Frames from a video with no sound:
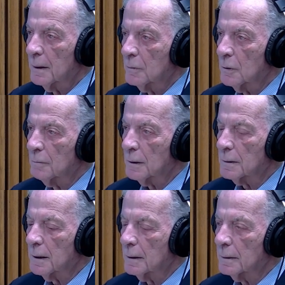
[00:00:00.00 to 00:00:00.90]
uh, to
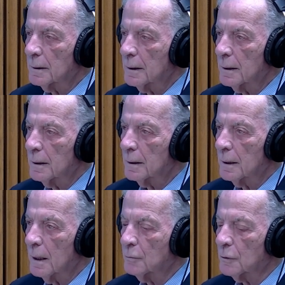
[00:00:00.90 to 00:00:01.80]
invest that uh,
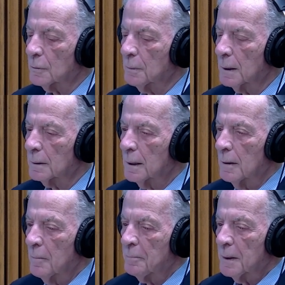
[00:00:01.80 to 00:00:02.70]
effort. But
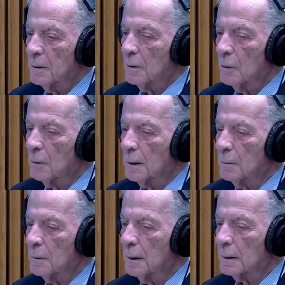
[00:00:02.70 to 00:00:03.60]
you know,
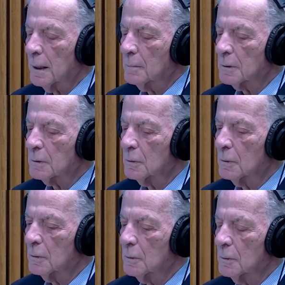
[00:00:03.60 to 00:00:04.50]
when, when it comes
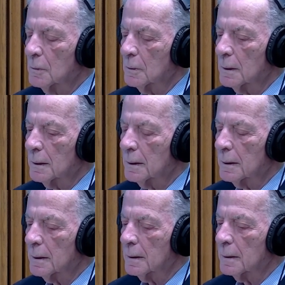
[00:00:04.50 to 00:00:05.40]
to
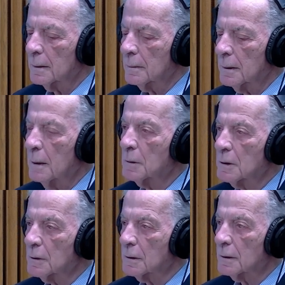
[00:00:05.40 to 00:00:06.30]
uh,
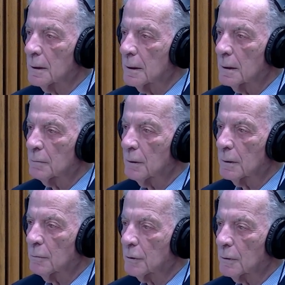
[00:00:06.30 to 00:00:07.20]
images, it's very
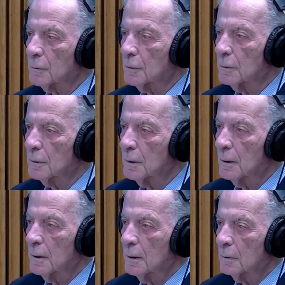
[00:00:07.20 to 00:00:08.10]
difficult to,
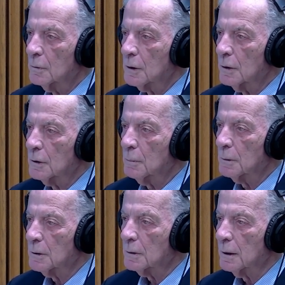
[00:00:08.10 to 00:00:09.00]
to change
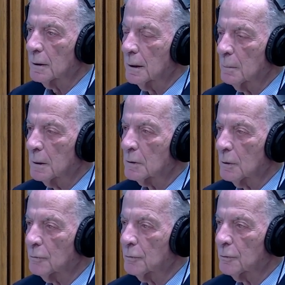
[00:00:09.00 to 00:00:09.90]
images. And the image
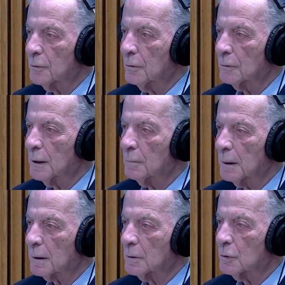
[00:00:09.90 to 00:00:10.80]
of, of the
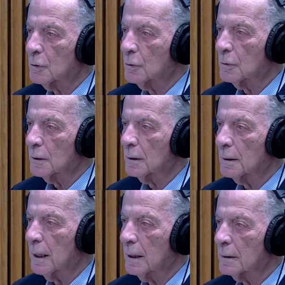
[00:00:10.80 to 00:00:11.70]
American Jew in
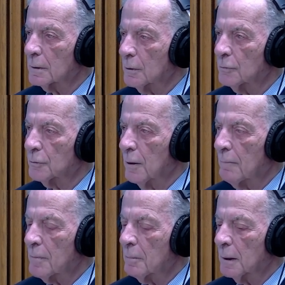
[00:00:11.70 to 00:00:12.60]
the eyes of
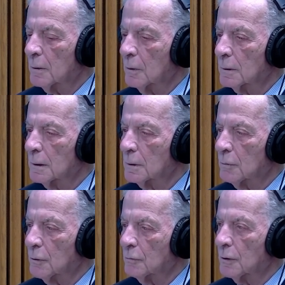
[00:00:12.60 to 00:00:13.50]
minorities
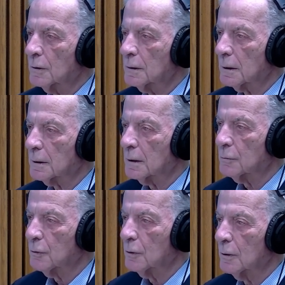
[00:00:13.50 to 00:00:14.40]
of a very
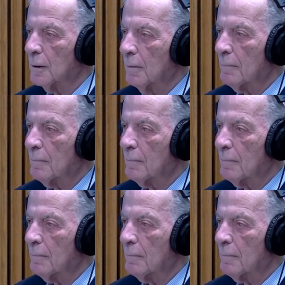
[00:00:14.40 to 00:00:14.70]
successful